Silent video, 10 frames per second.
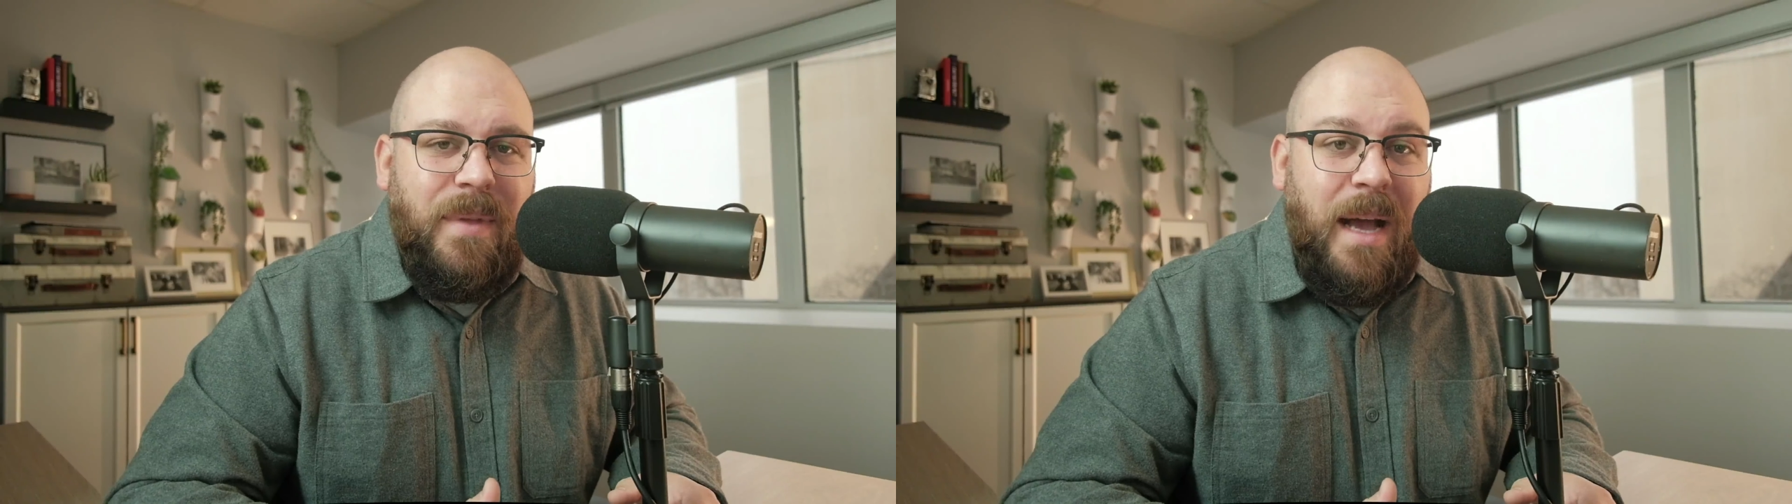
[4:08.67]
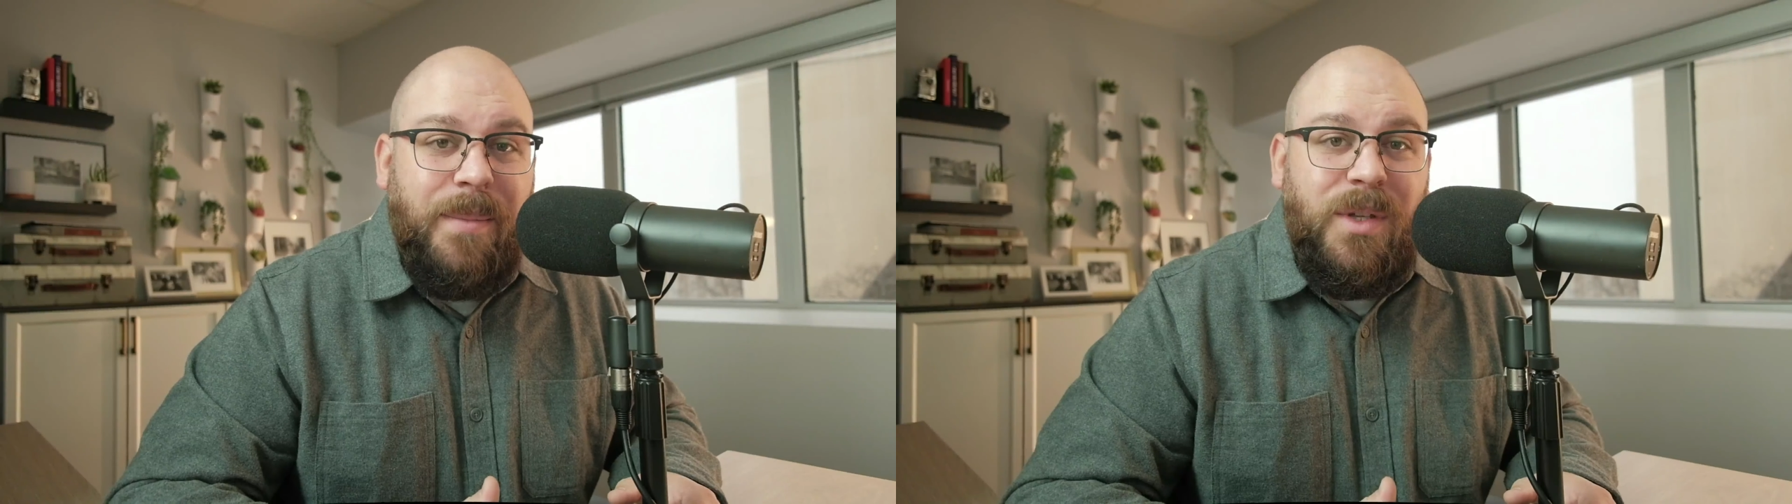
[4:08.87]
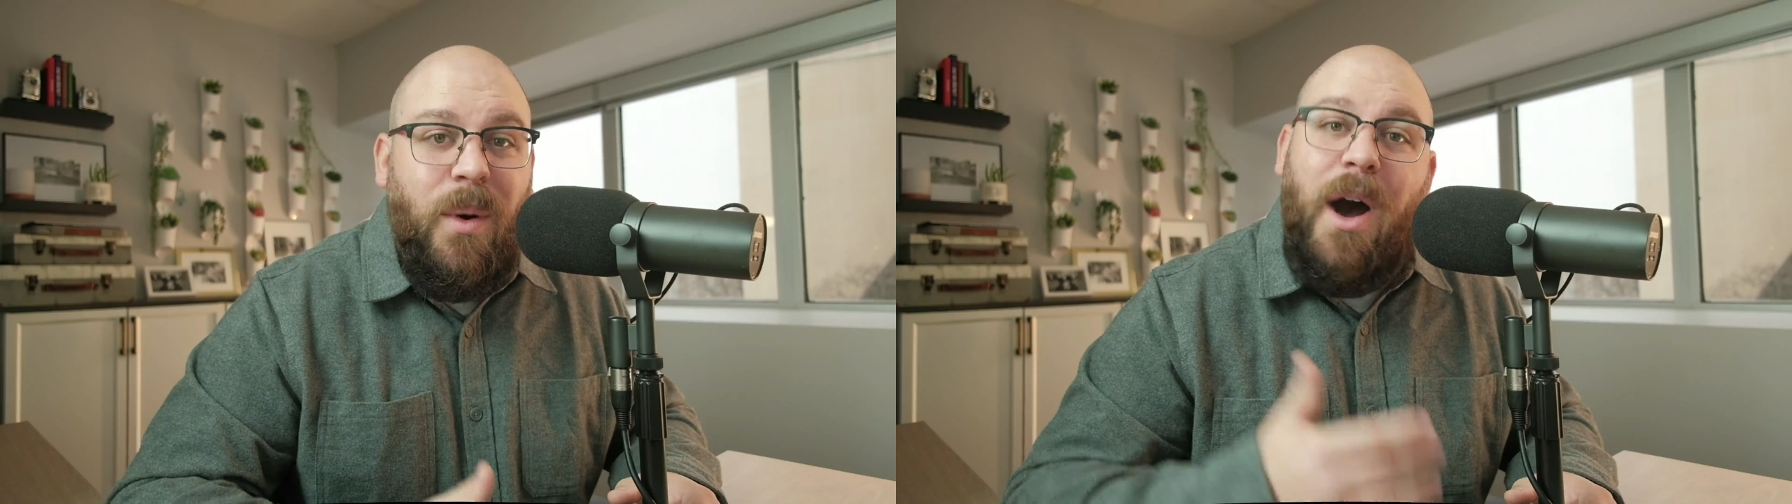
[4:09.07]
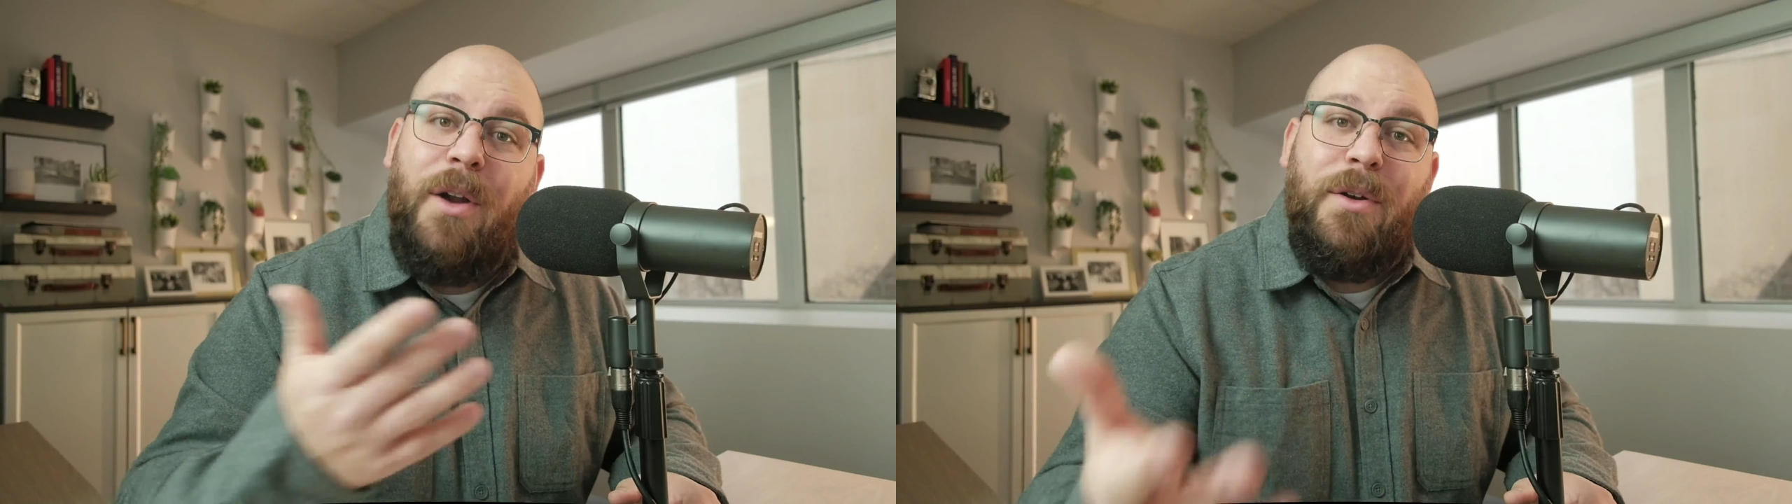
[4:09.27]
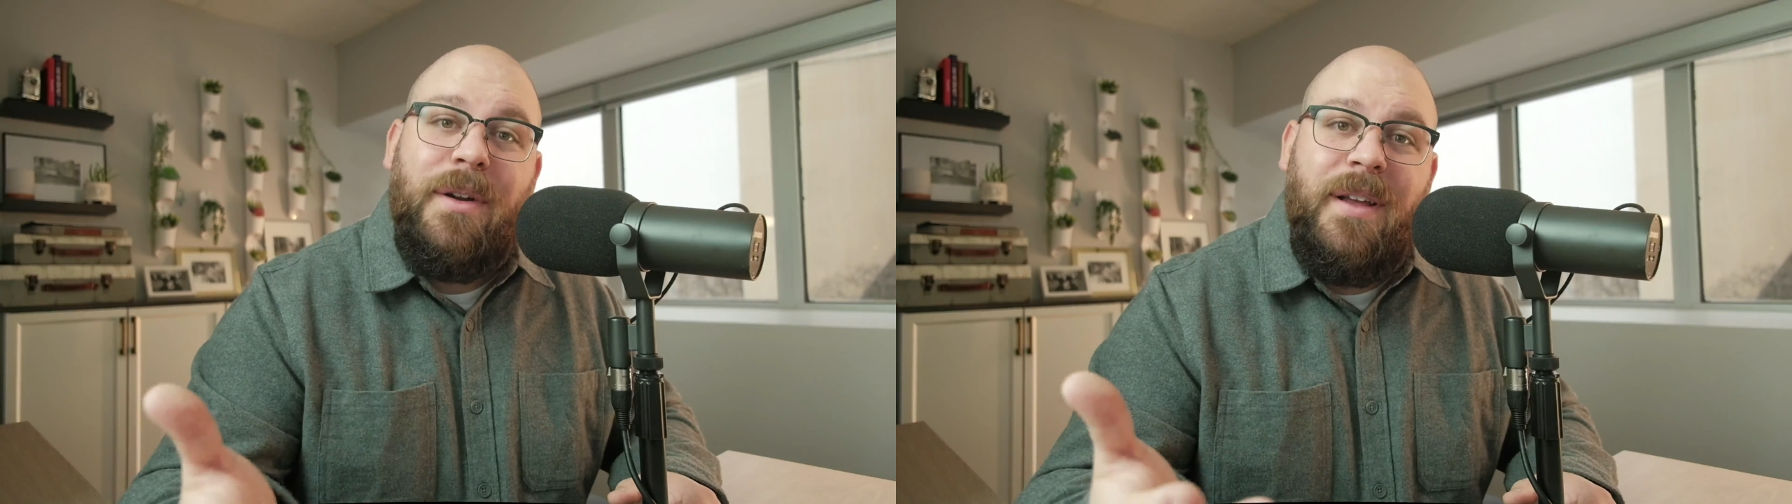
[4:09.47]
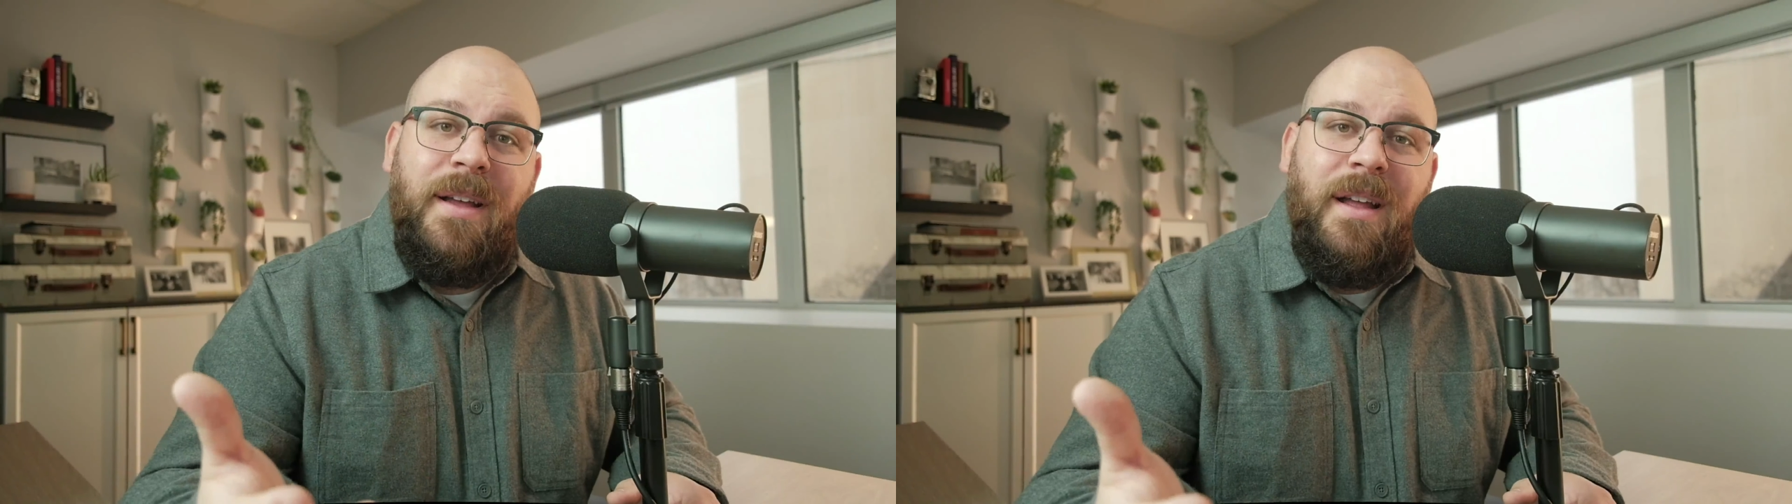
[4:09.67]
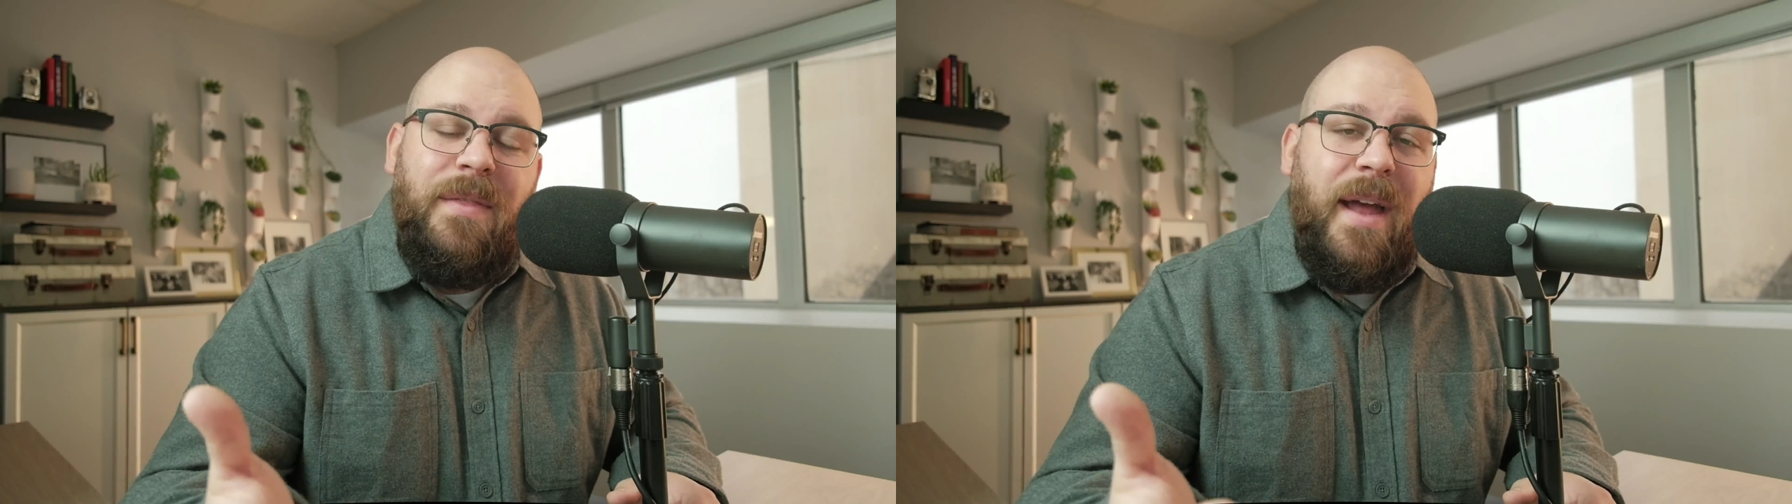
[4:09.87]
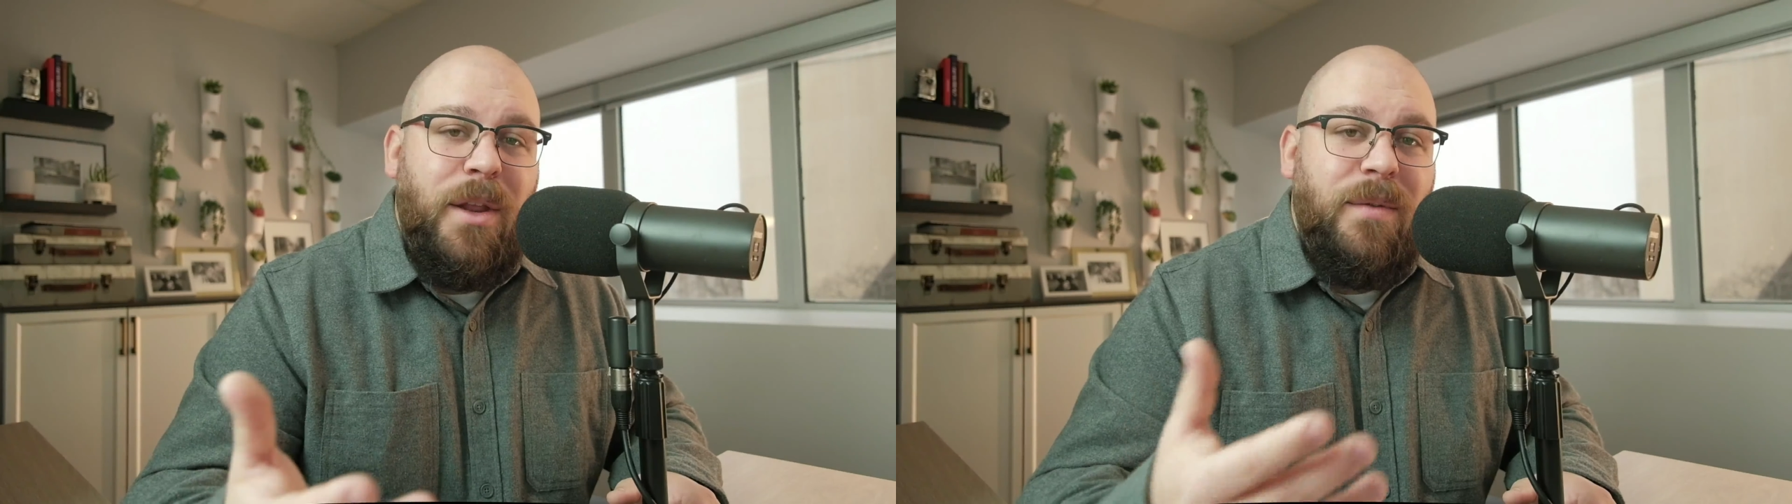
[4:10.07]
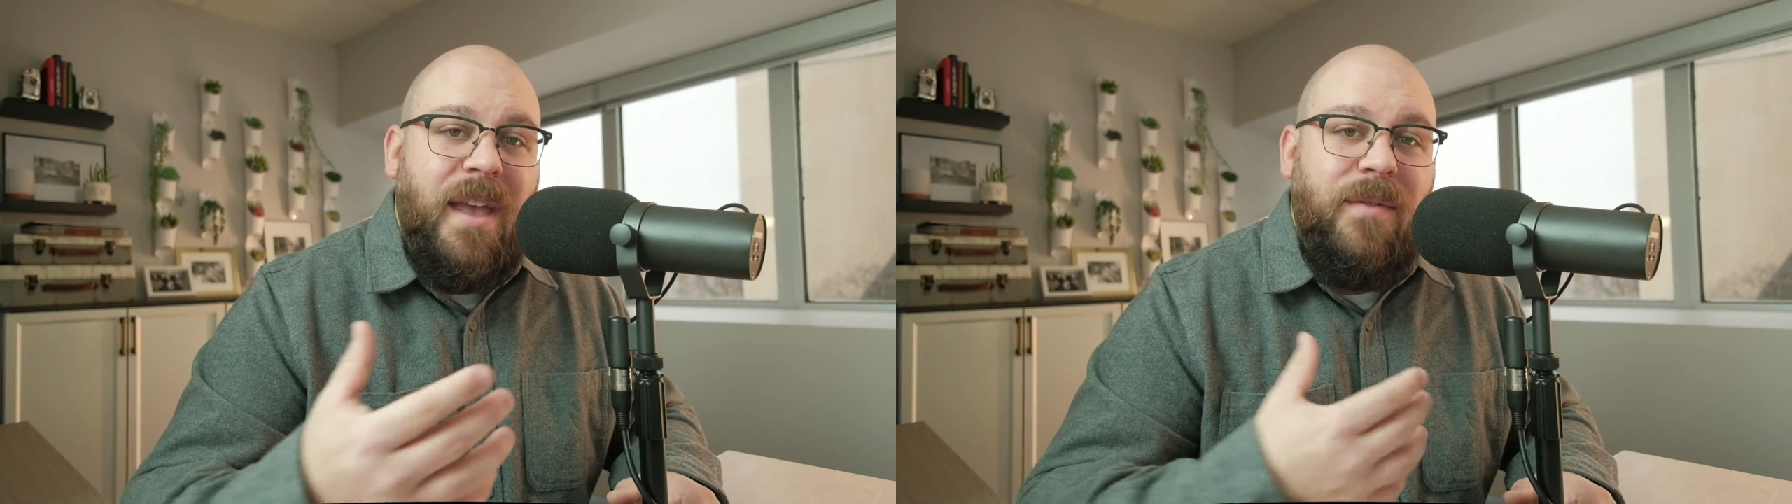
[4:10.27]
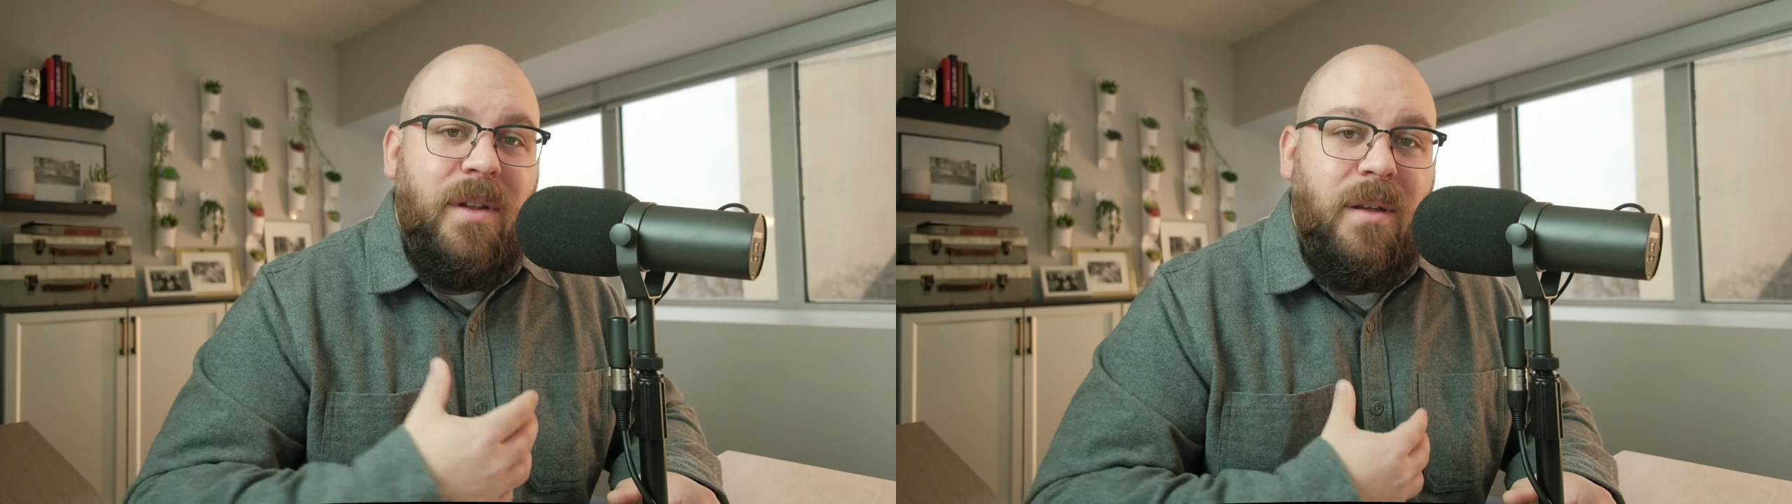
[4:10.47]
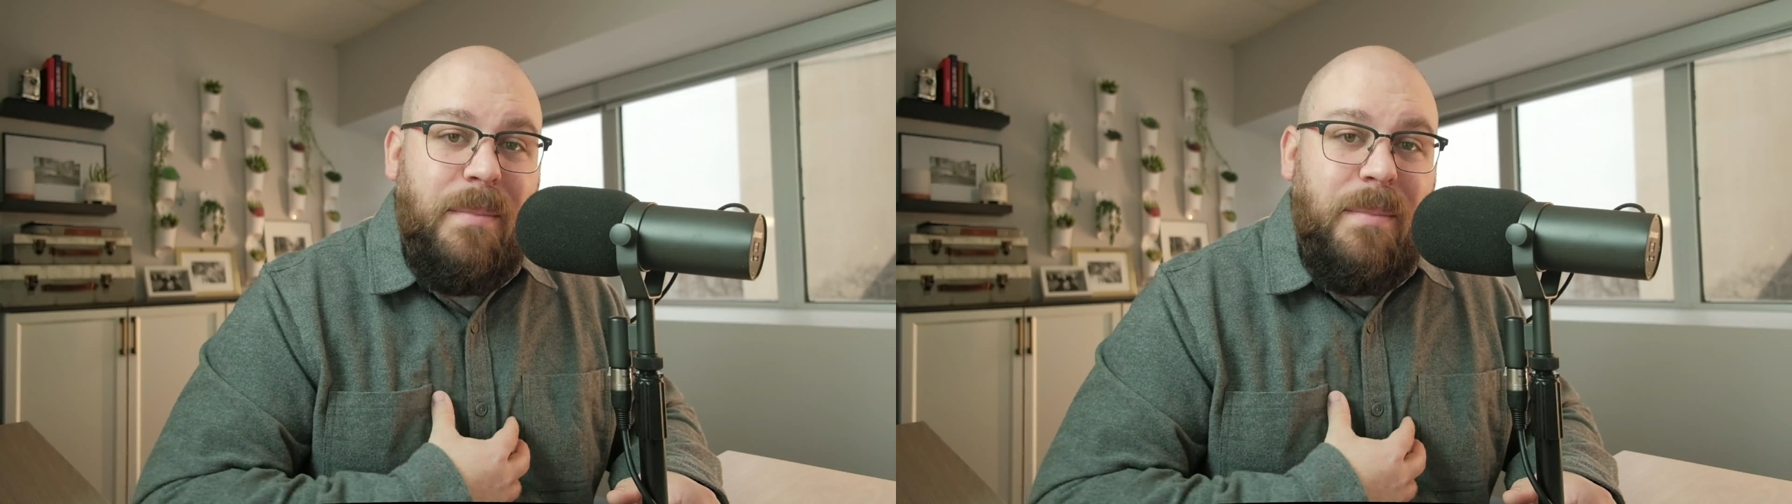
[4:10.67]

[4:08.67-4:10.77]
I'm so honored that you've given